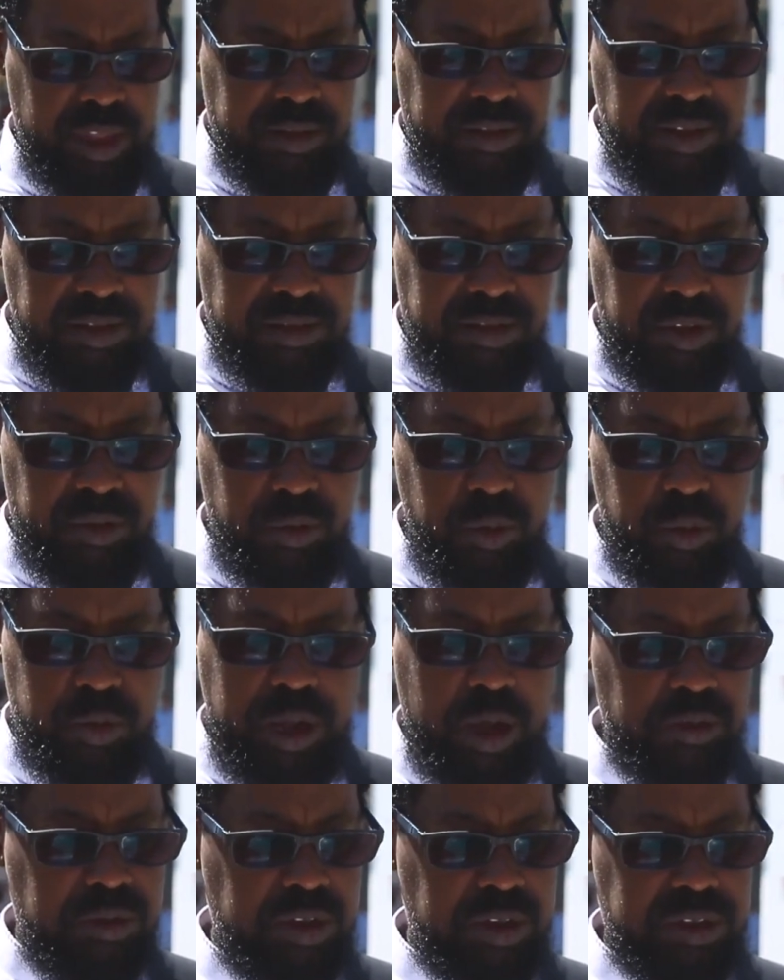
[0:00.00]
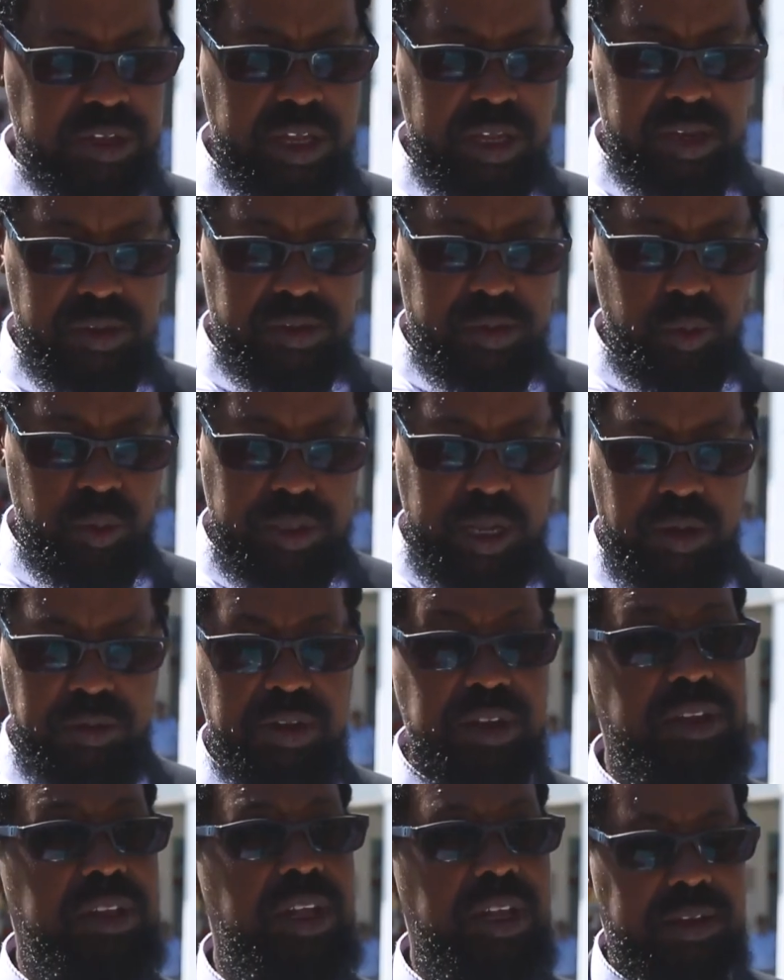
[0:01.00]
Since
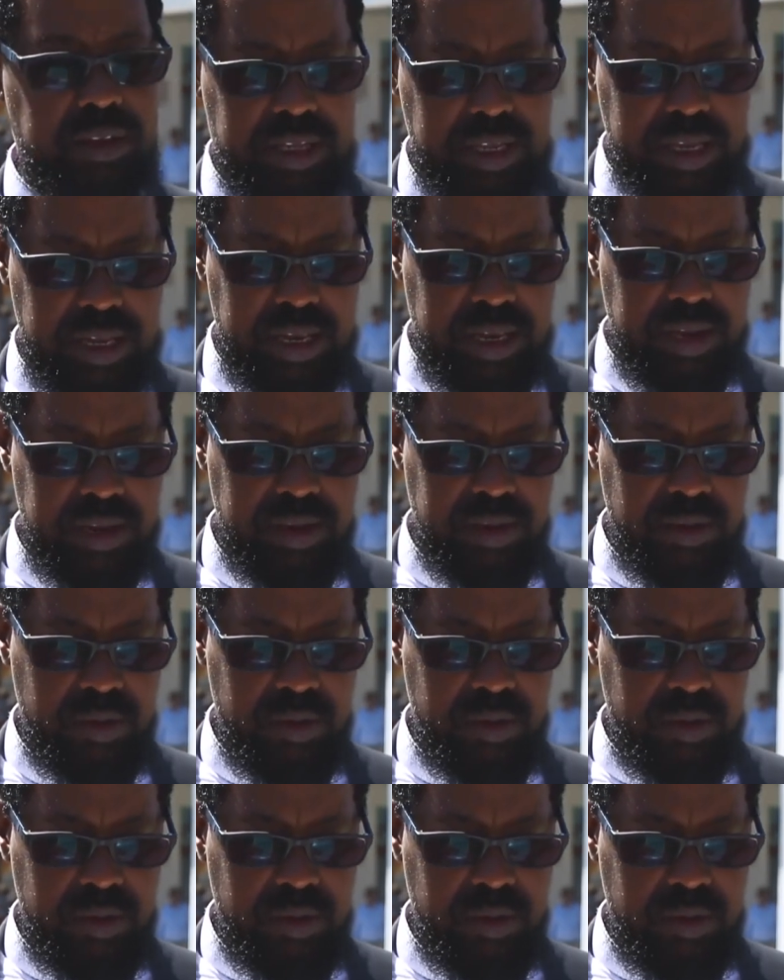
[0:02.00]
2013,